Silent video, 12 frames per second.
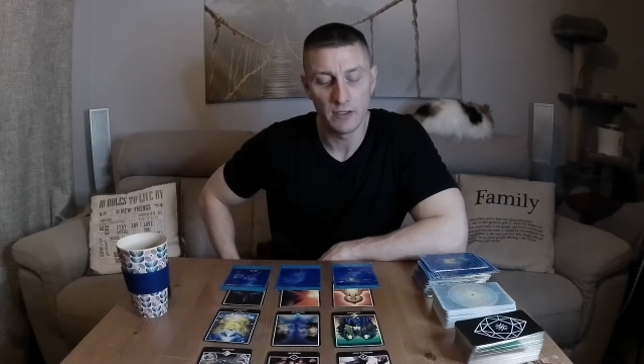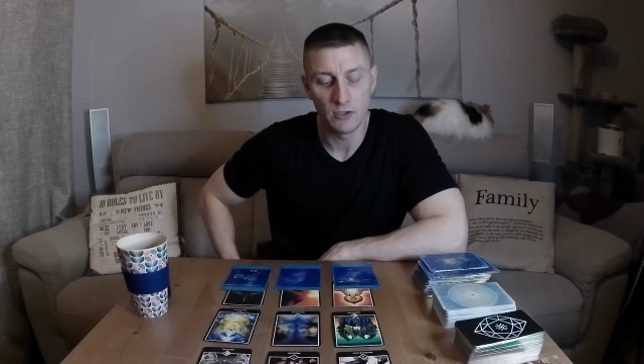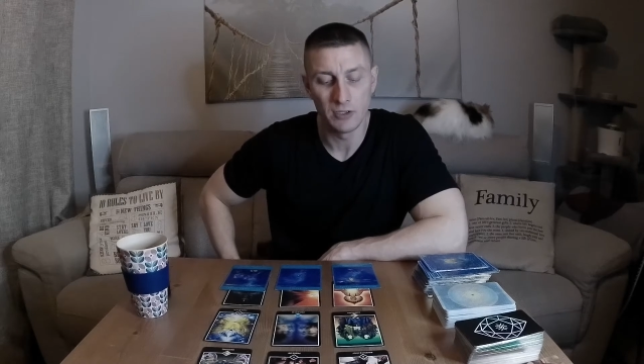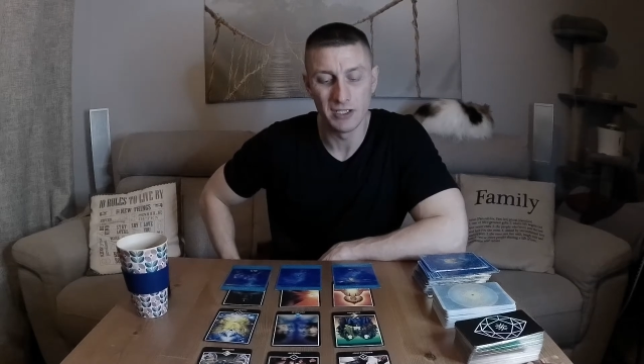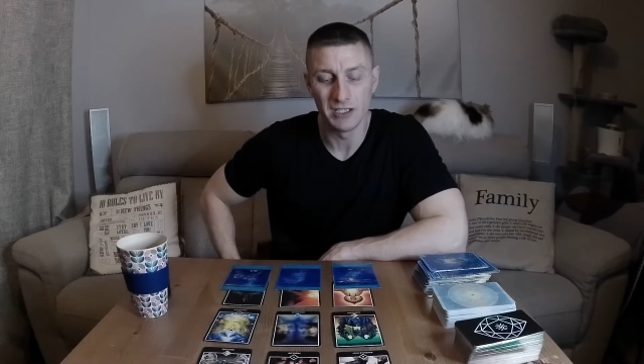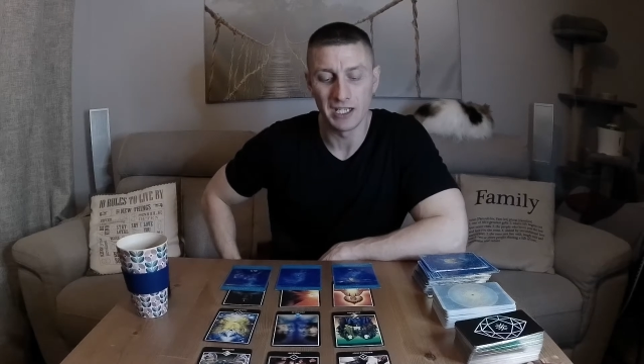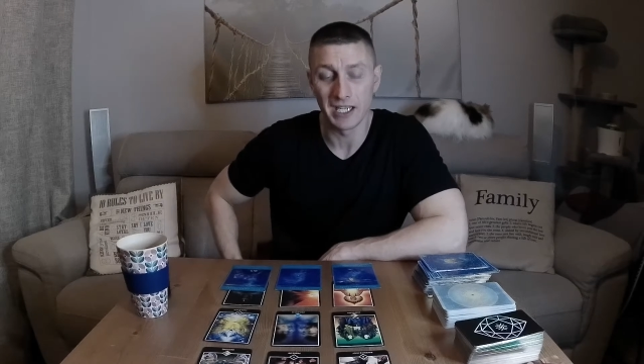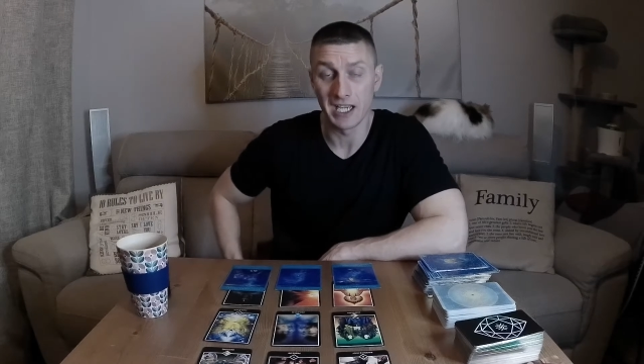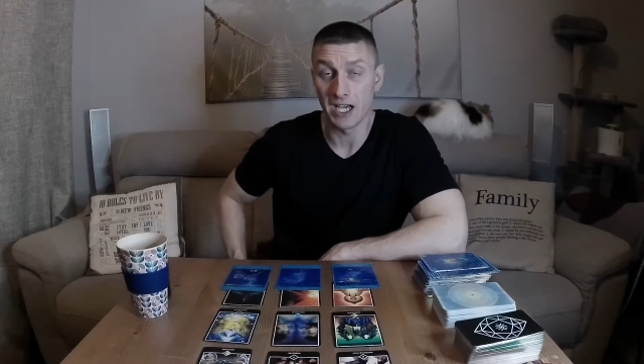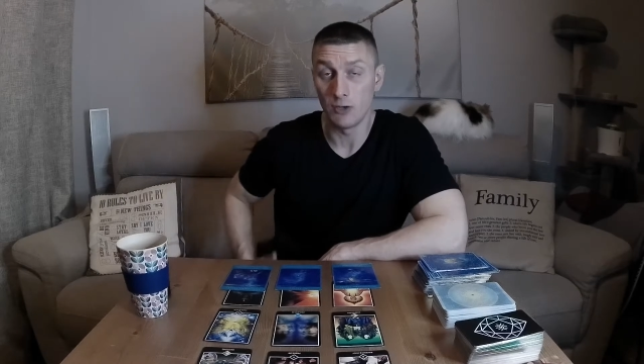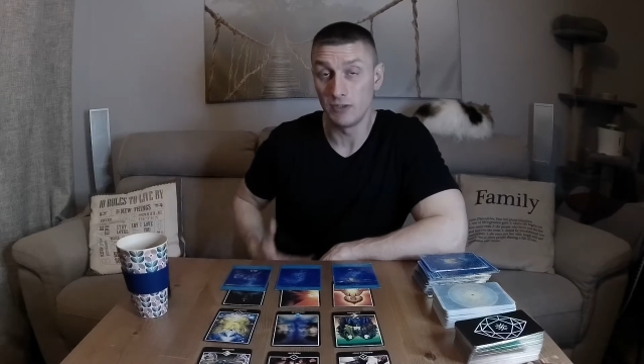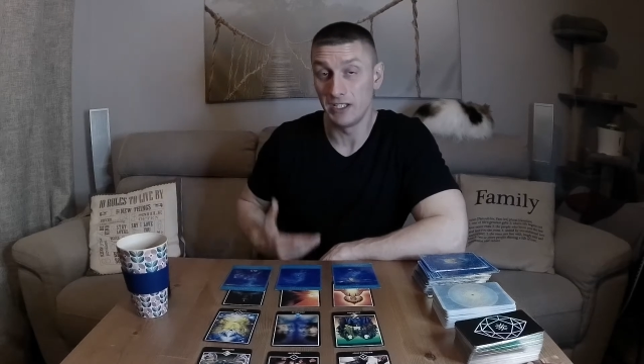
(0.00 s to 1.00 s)
You didn't like
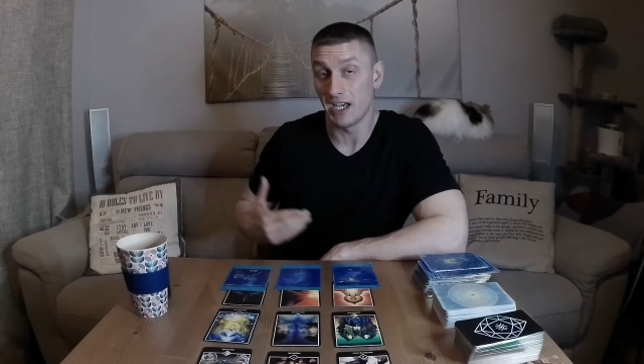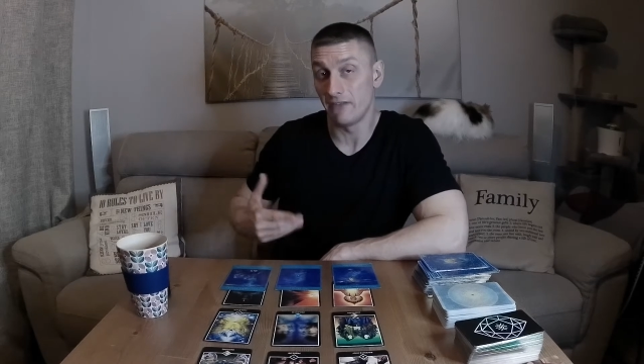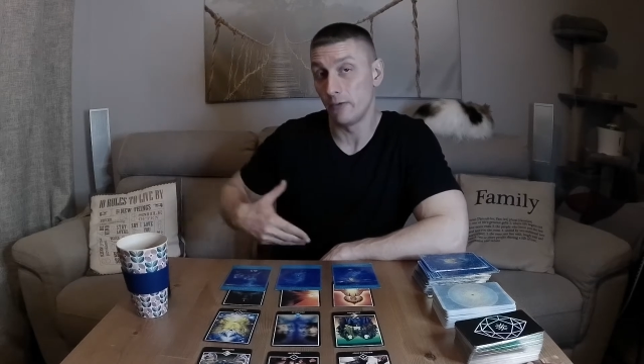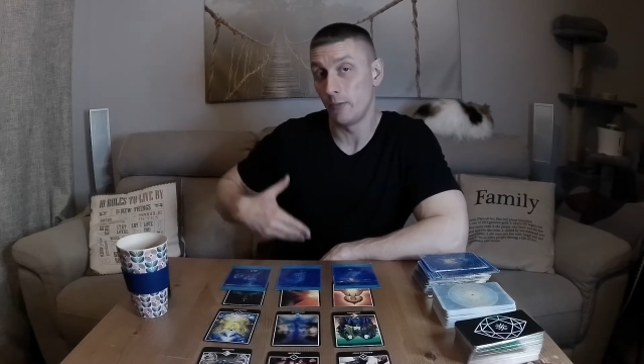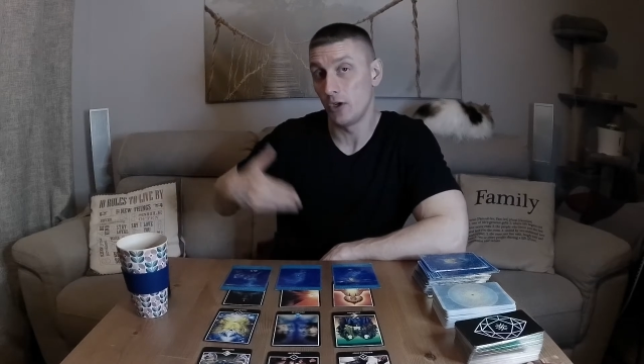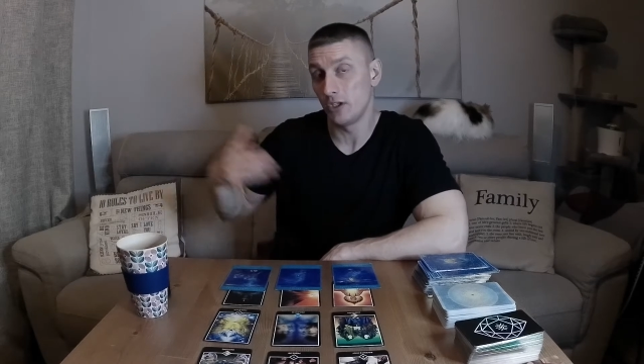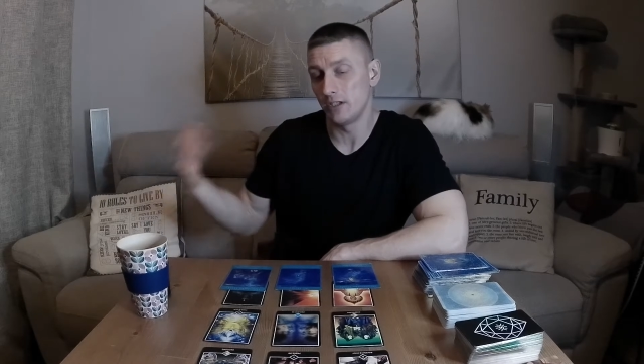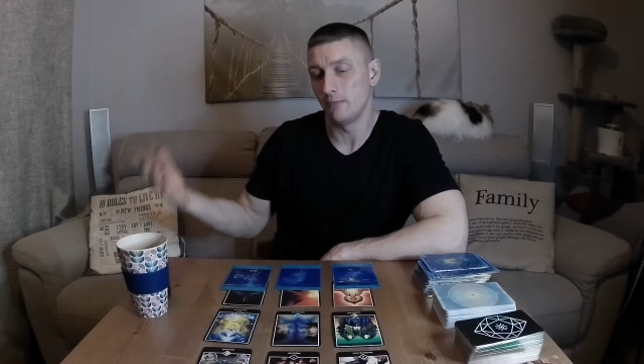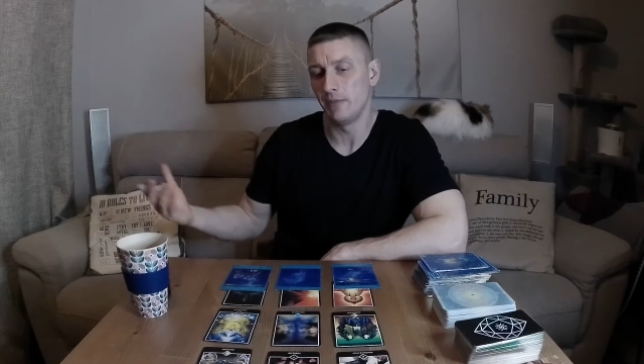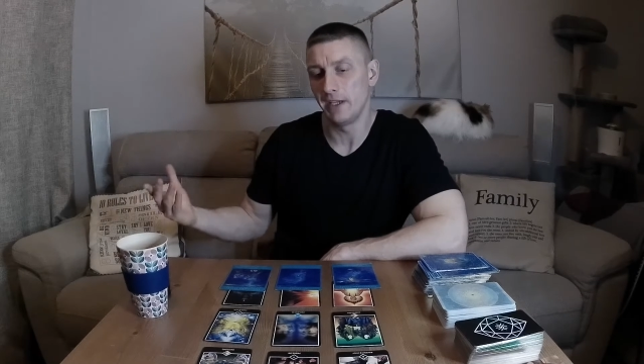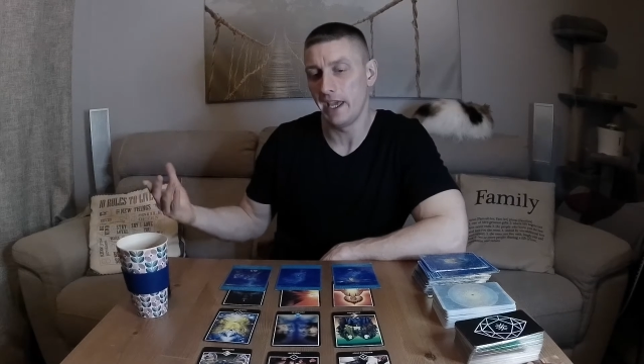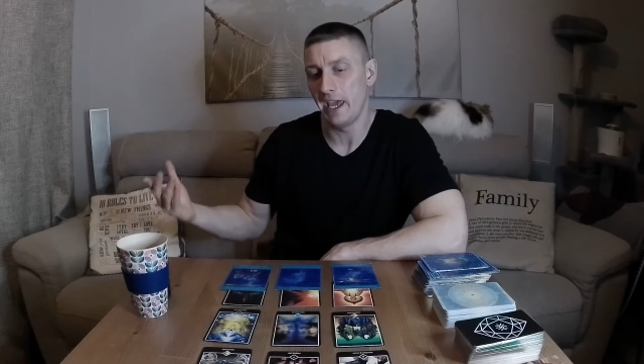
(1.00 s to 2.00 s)
how the other person
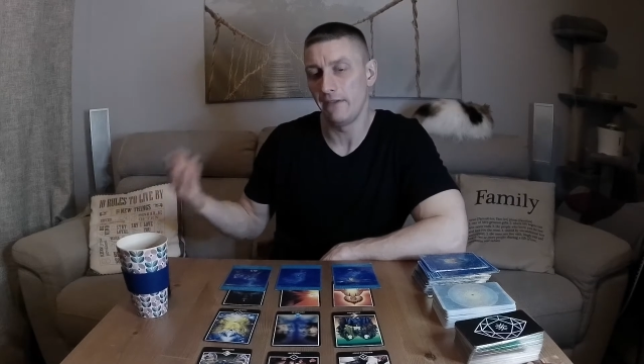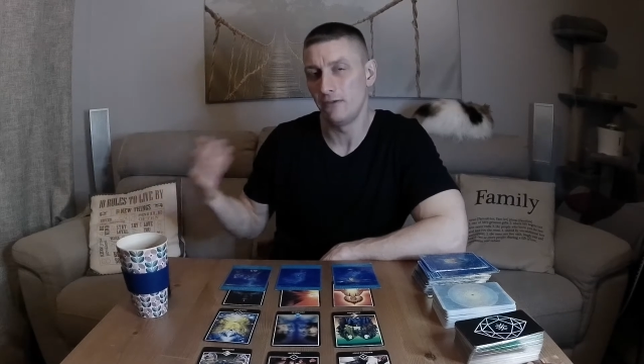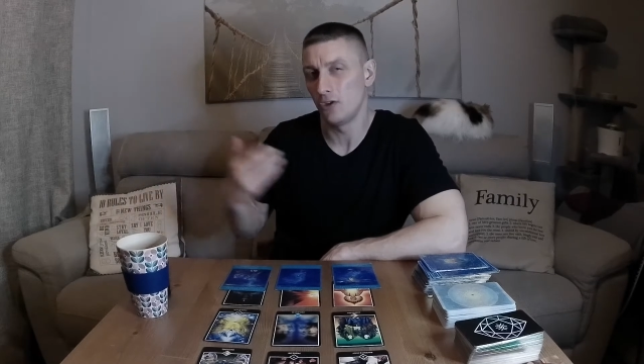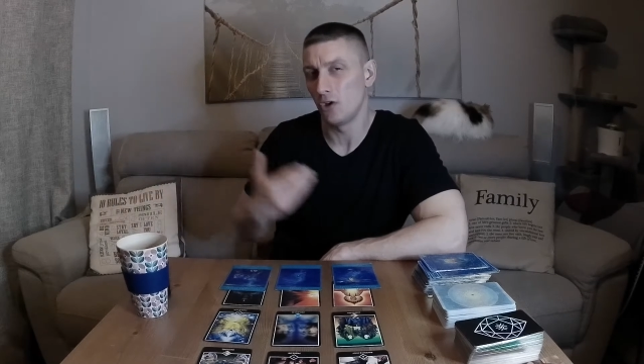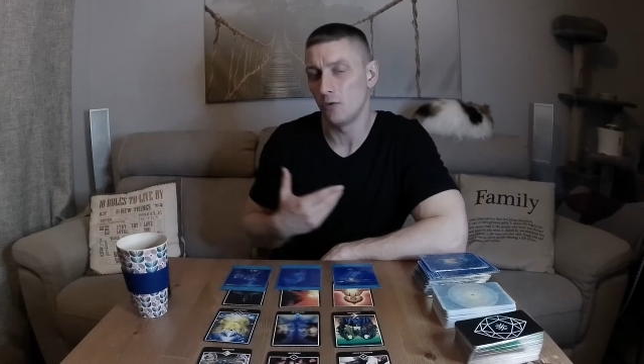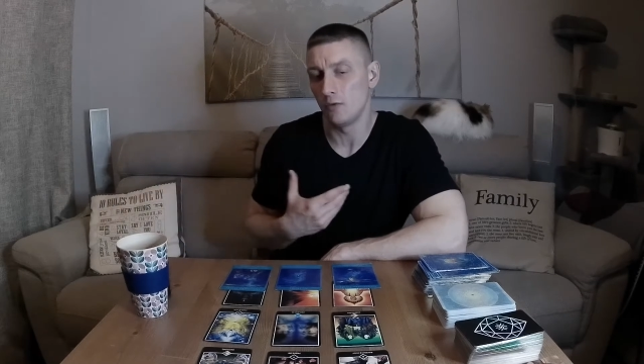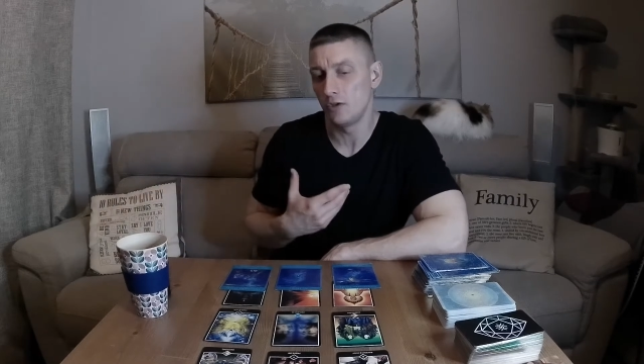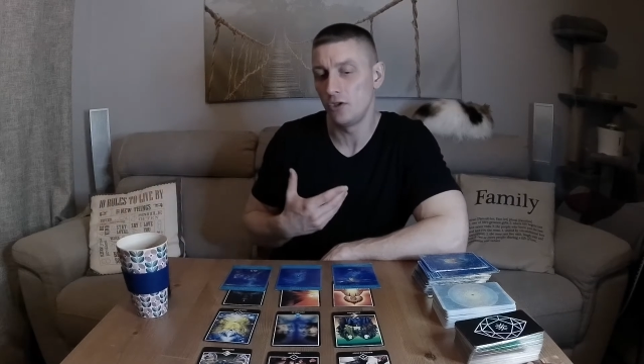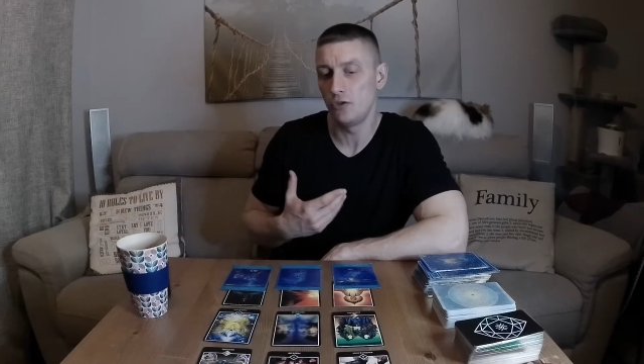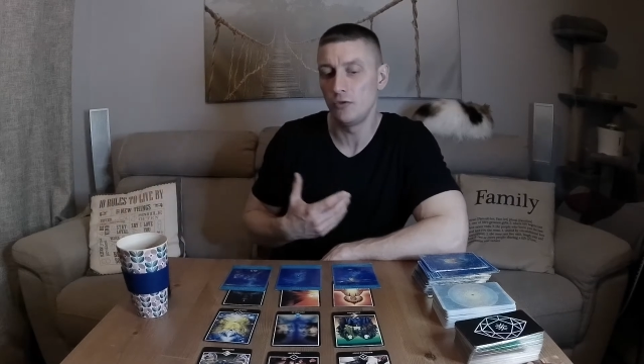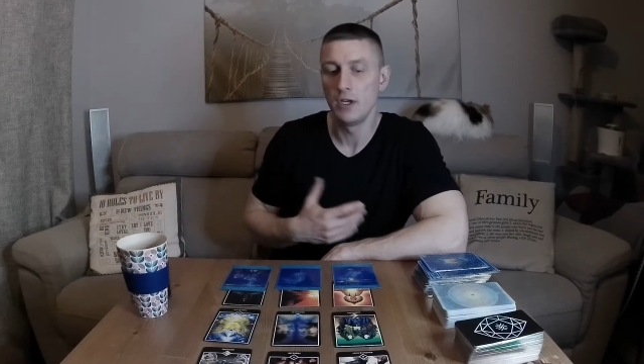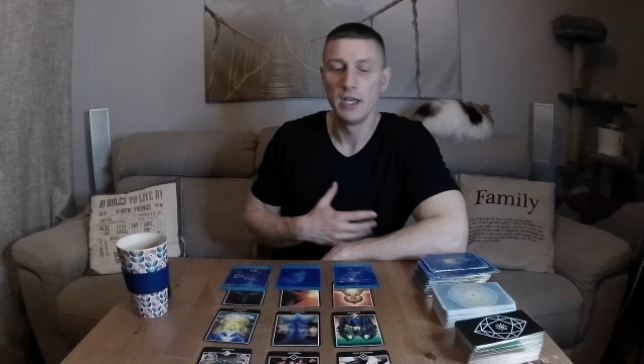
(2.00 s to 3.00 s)
behaved towards
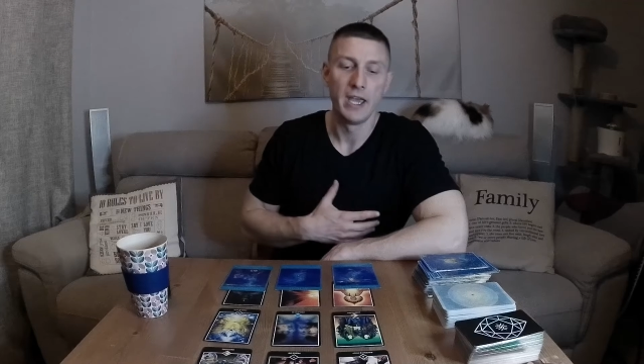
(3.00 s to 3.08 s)
you,